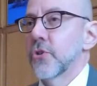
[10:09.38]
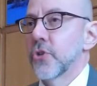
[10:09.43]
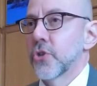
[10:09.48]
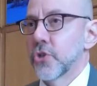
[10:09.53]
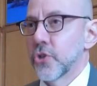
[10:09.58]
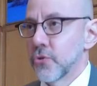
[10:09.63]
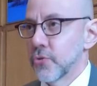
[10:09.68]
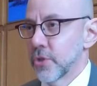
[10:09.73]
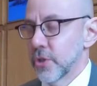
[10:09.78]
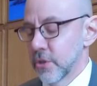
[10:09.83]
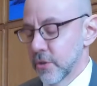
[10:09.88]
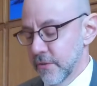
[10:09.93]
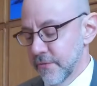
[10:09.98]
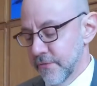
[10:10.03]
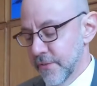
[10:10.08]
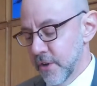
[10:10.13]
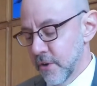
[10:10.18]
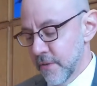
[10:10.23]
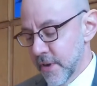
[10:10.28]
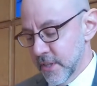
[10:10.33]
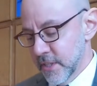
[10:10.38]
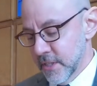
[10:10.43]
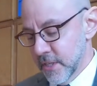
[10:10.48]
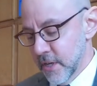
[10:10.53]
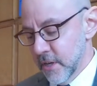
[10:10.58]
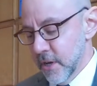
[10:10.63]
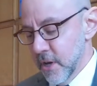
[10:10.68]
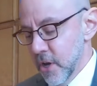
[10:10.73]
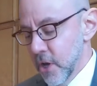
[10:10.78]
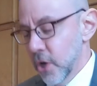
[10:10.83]

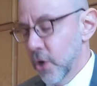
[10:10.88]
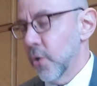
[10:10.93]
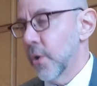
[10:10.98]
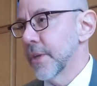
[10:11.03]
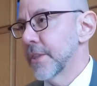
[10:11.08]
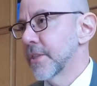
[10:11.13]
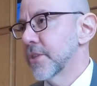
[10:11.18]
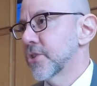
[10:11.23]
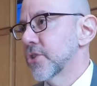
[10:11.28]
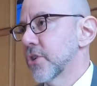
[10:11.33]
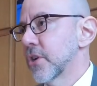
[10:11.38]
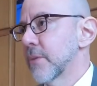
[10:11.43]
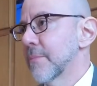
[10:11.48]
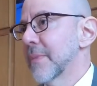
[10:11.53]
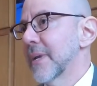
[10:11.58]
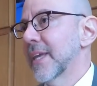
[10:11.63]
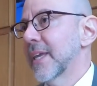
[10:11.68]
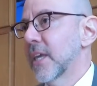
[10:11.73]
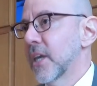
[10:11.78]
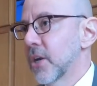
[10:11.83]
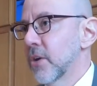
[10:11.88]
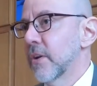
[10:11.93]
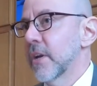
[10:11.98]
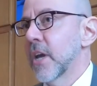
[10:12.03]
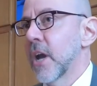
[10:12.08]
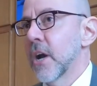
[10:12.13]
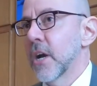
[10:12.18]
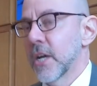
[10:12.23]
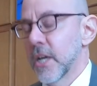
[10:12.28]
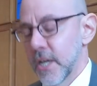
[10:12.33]
Schussler-Fiorenza coined the term
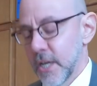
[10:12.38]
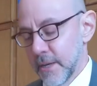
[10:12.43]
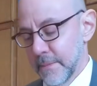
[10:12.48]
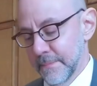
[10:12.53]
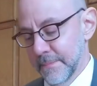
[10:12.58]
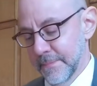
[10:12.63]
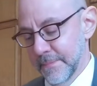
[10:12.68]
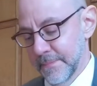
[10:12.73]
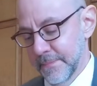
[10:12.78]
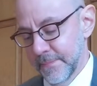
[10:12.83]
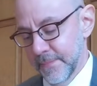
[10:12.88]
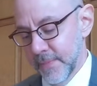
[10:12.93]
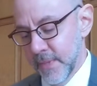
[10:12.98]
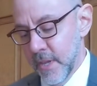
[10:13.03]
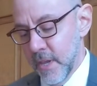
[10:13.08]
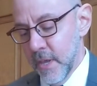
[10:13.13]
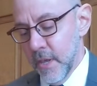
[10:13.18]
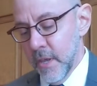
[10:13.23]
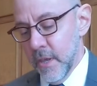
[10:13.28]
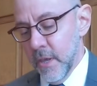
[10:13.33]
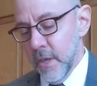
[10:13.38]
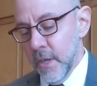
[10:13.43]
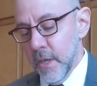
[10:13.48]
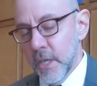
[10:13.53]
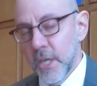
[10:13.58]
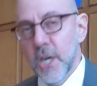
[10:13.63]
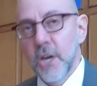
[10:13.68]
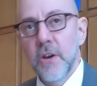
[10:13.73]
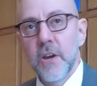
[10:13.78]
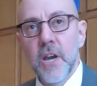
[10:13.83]
kyriarchy.
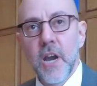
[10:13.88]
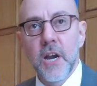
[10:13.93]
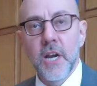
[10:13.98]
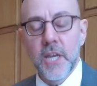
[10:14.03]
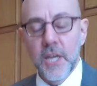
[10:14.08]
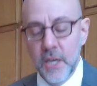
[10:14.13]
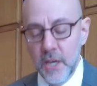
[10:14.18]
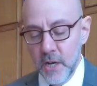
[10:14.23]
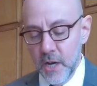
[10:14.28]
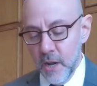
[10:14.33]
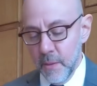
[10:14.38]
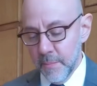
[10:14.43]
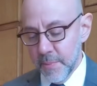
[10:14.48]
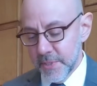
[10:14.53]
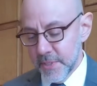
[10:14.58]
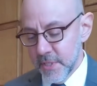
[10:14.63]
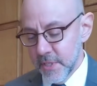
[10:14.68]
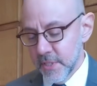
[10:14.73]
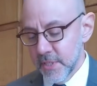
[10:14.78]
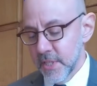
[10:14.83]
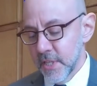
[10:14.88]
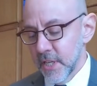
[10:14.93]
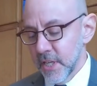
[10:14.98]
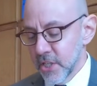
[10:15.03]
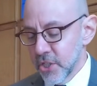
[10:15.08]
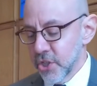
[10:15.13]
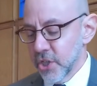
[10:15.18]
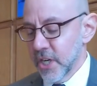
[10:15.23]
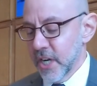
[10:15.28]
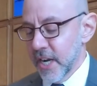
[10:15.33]
Kyriarchy encompasses the
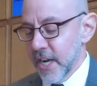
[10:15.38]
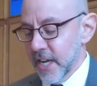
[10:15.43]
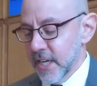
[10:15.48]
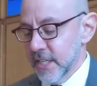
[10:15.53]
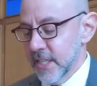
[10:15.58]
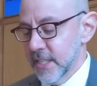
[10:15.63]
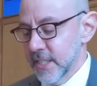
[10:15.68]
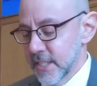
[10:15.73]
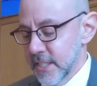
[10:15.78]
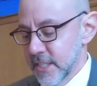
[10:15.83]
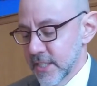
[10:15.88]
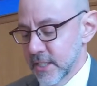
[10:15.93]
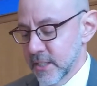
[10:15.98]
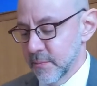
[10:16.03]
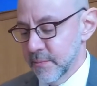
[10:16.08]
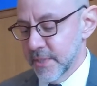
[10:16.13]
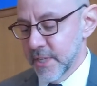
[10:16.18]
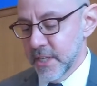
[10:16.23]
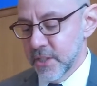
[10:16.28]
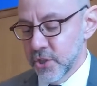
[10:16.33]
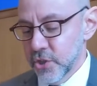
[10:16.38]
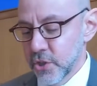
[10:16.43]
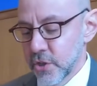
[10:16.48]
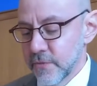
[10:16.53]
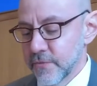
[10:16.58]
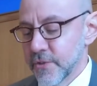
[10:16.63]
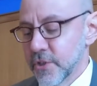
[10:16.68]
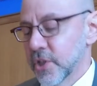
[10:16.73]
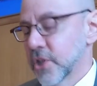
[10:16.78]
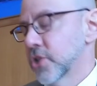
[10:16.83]
interconnected systems that
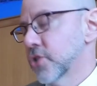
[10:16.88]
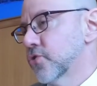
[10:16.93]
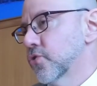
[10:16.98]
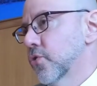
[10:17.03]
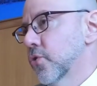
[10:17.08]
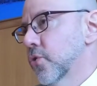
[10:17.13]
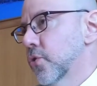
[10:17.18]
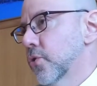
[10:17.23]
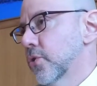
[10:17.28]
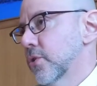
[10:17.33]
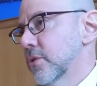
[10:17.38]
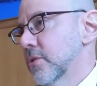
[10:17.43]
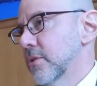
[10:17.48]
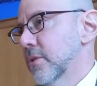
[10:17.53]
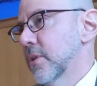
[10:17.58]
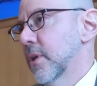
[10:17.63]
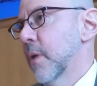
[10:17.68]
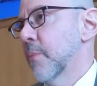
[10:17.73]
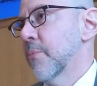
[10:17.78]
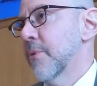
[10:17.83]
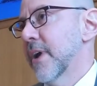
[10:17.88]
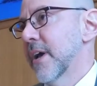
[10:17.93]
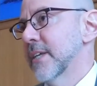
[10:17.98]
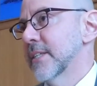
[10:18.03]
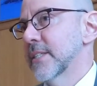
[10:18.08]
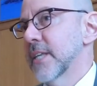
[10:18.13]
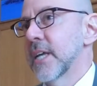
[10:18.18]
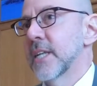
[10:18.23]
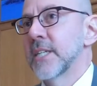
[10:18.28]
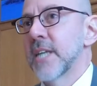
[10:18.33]
serve to control, oppress,
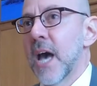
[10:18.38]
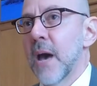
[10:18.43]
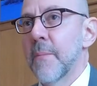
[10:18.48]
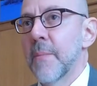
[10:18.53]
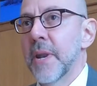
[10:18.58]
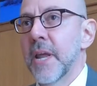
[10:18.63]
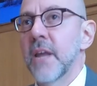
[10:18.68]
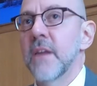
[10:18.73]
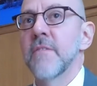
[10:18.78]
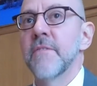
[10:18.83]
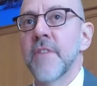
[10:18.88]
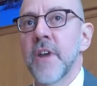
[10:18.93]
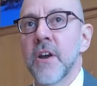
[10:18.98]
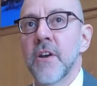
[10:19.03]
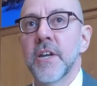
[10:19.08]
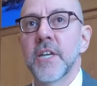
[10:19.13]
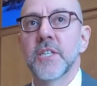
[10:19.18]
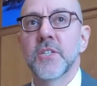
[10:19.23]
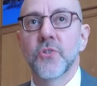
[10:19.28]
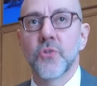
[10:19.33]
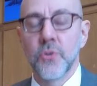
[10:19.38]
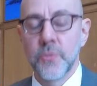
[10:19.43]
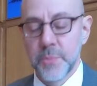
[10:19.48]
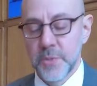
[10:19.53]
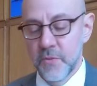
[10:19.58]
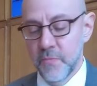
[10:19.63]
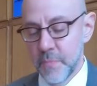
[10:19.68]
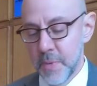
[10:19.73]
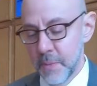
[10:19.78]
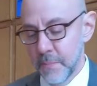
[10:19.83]
and dominate various groups
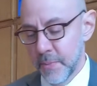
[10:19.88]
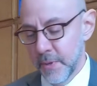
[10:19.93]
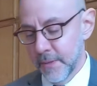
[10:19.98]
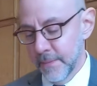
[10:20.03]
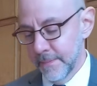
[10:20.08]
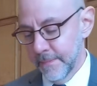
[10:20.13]
of people.